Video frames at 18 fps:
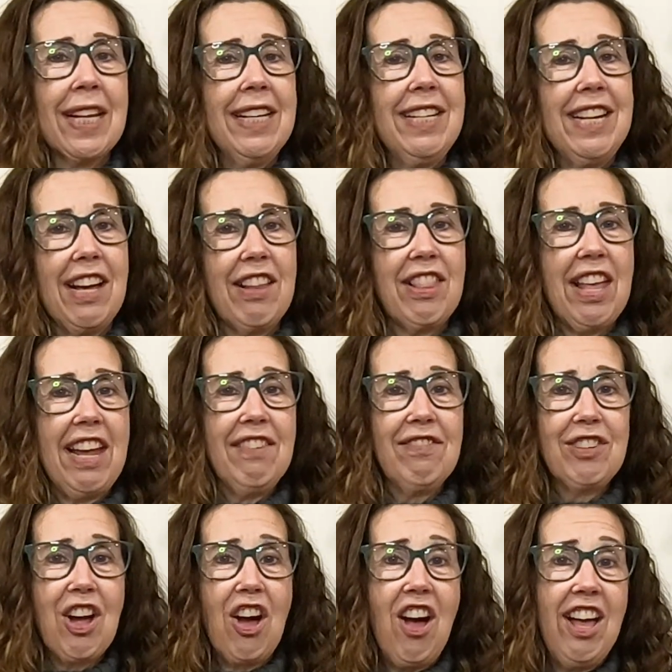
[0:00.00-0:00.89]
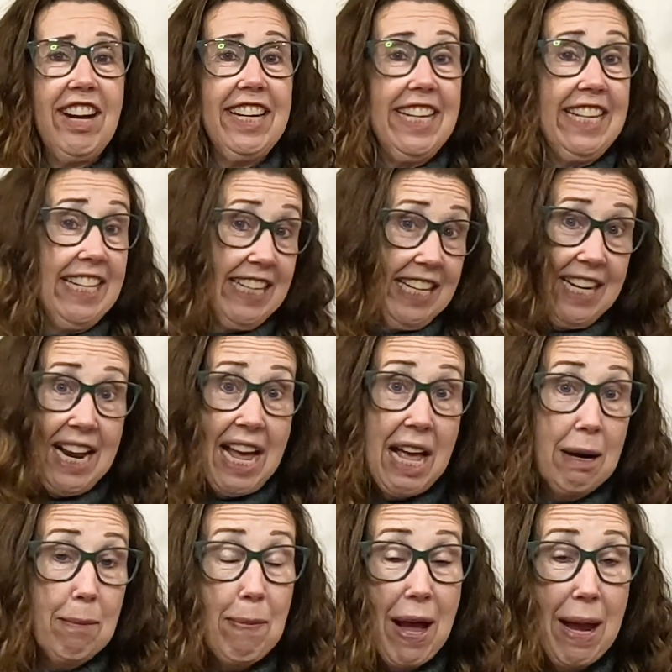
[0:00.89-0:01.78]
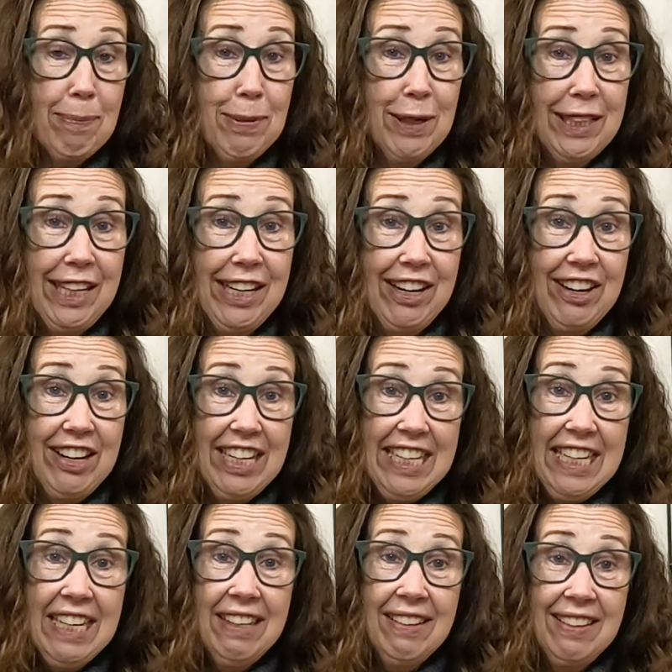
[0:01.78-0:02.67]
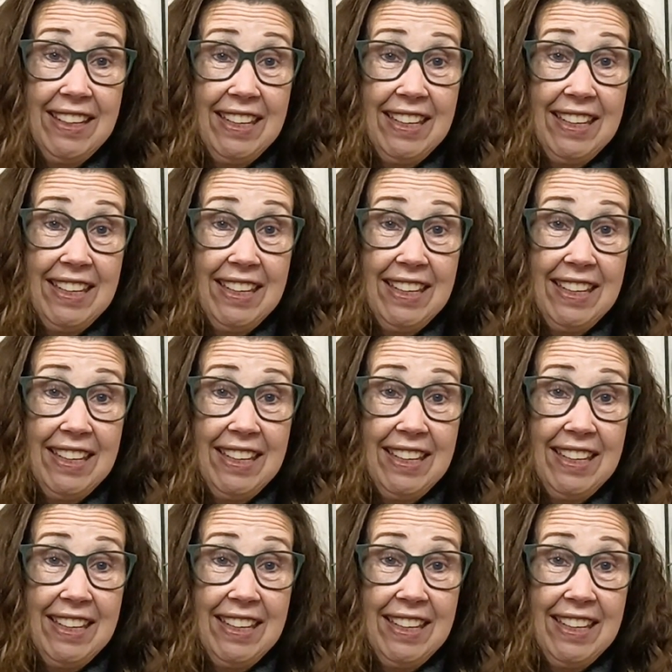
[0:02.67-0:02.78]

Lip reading: Now they've gone in and out of popularity,